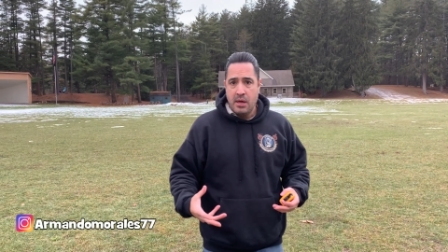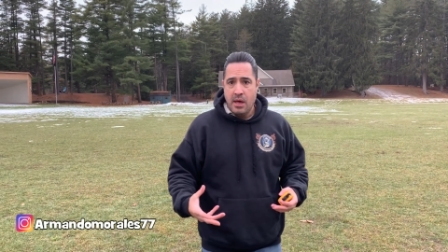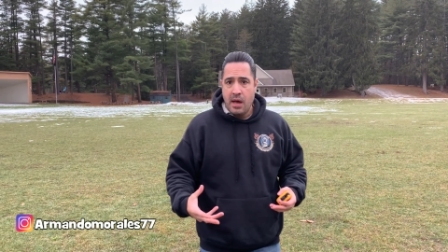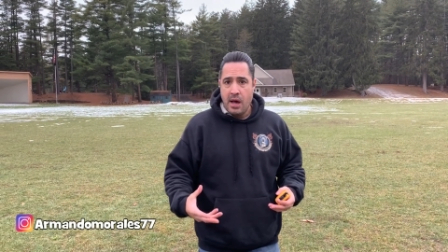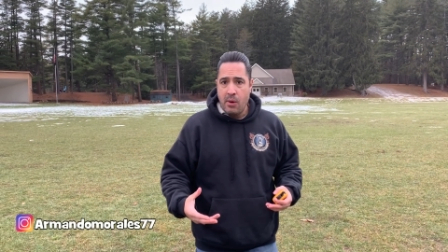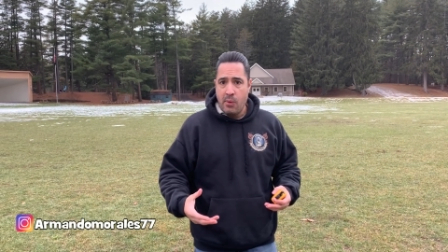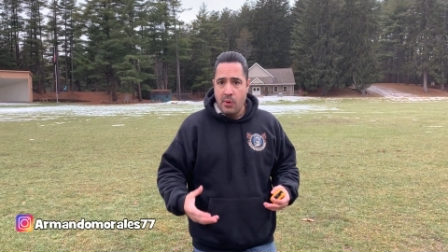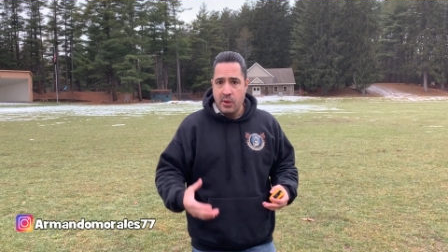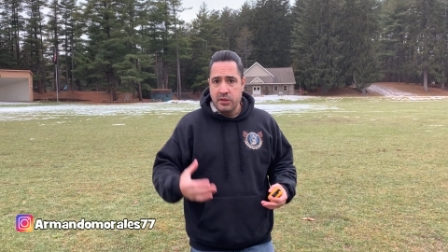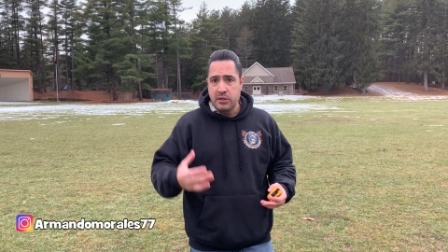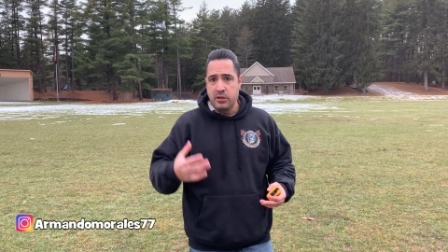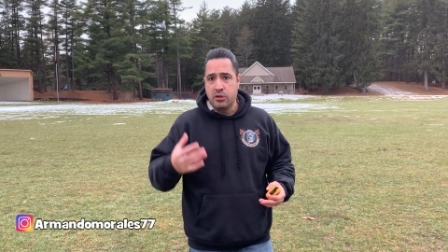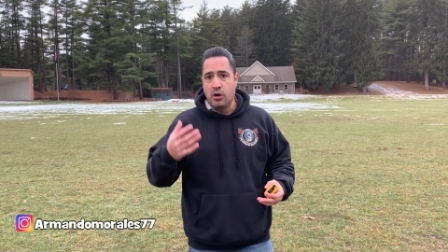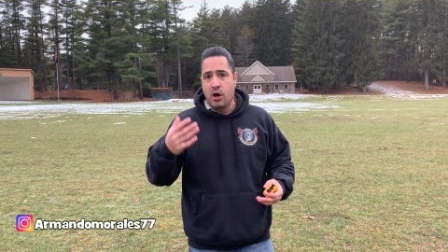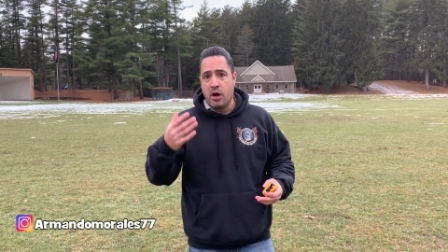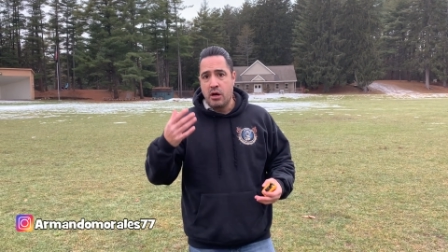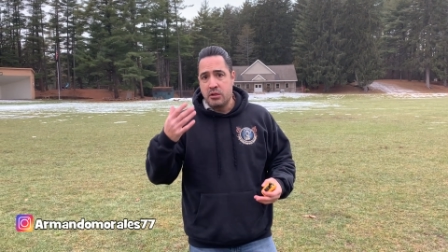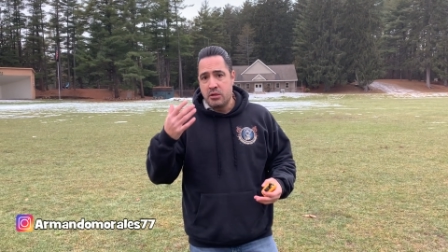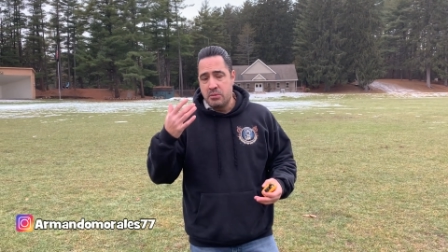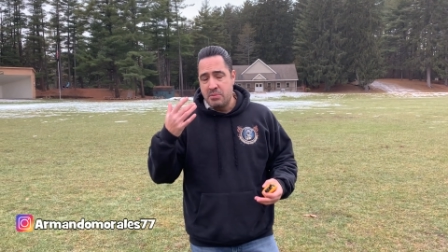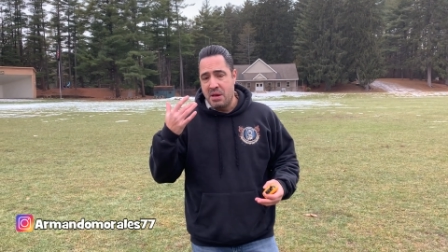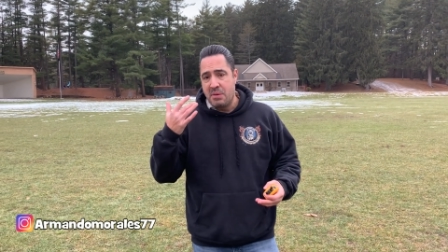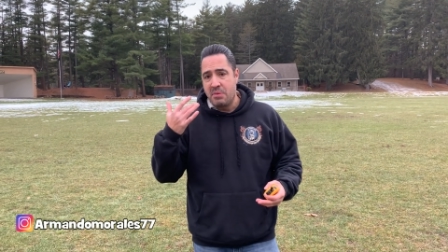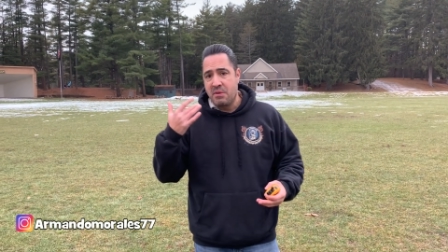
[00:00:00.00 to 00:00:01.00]
I want the
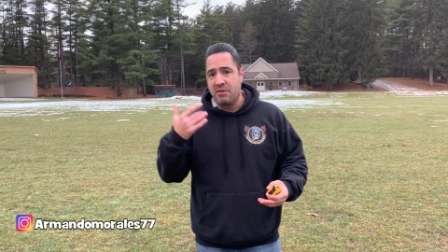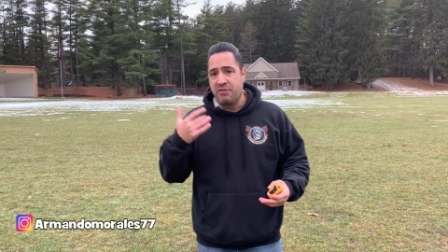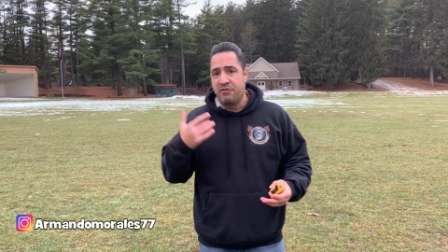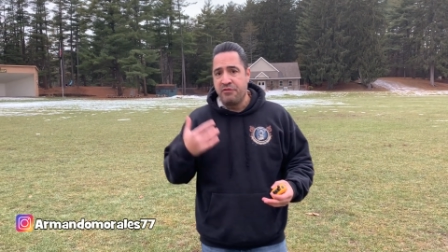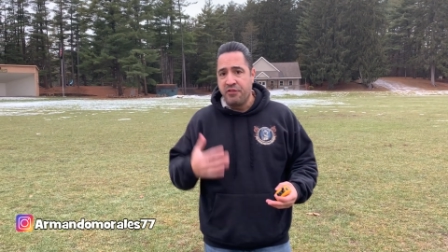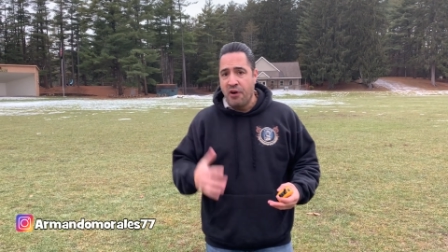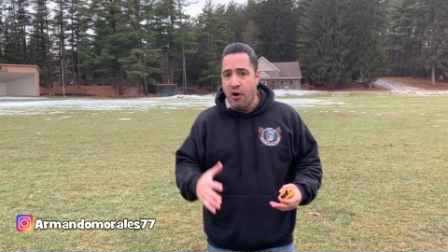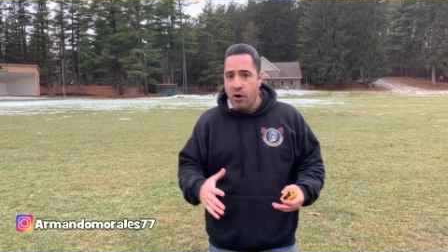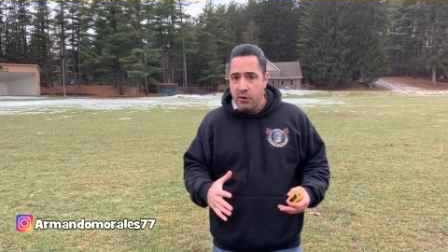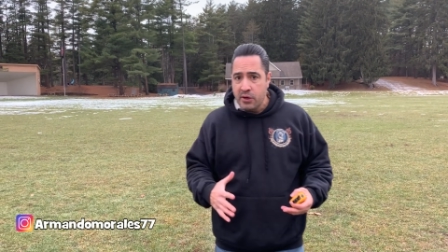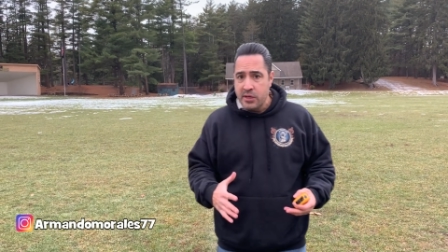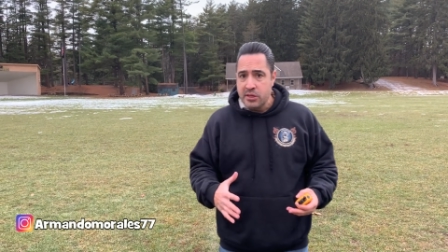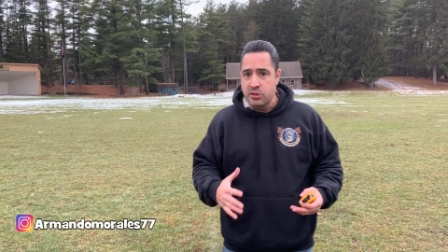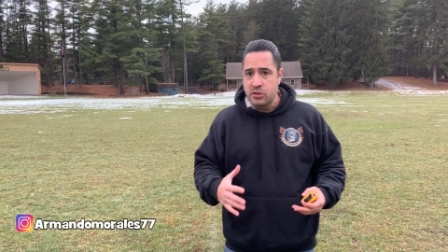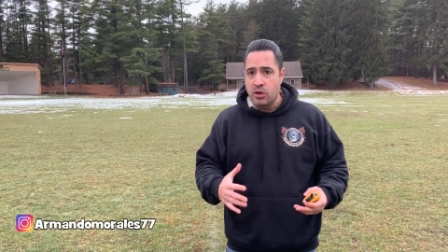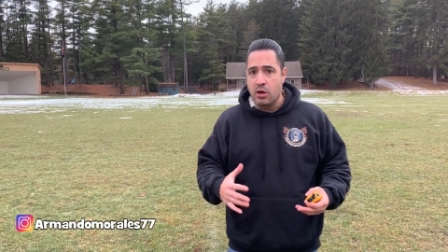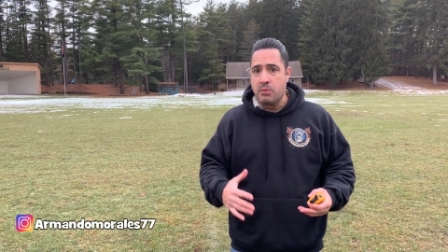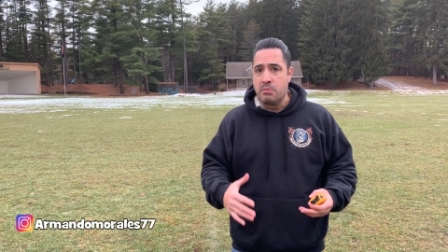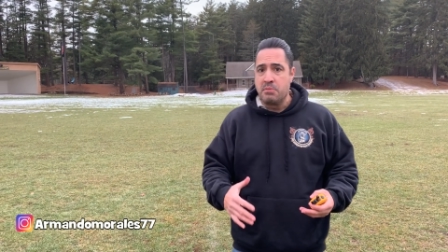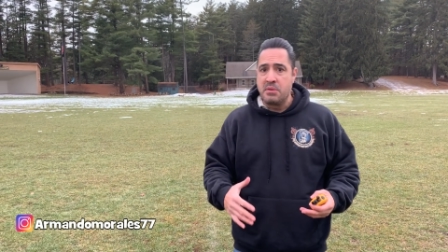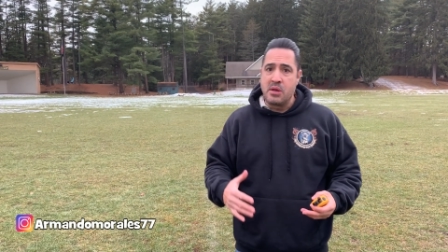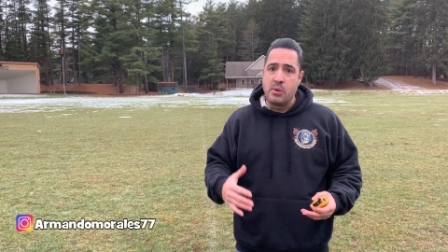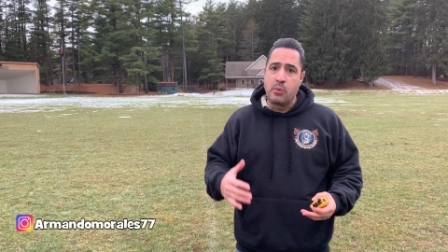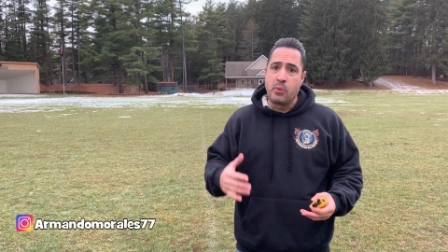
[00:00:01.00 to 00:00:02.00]
dog to be able to focus
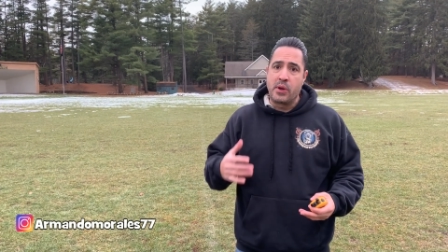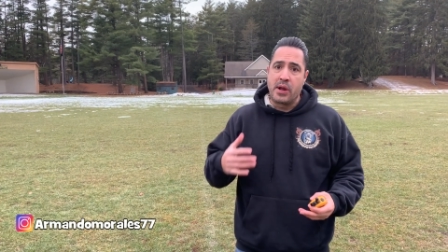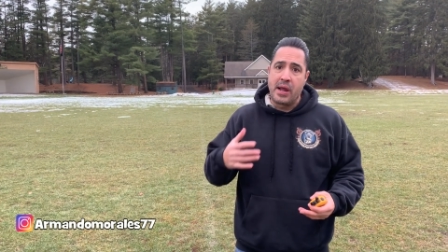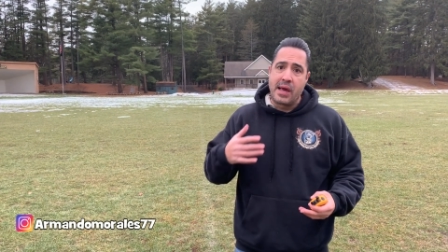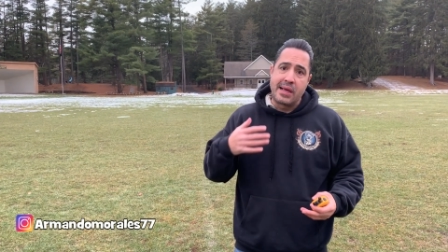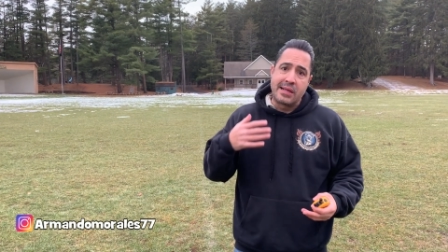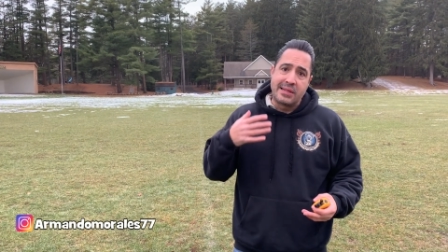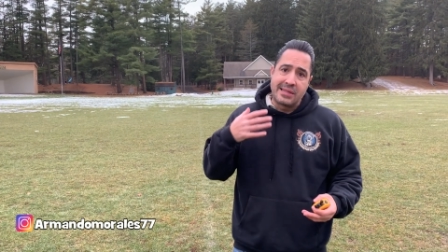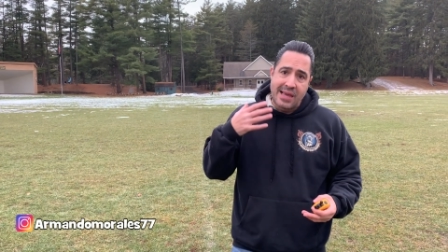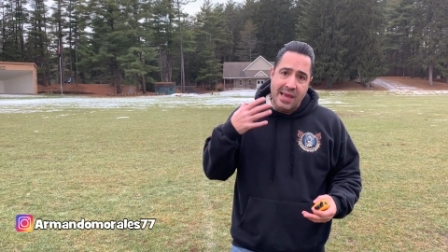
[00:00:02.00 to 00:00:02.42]
on me when I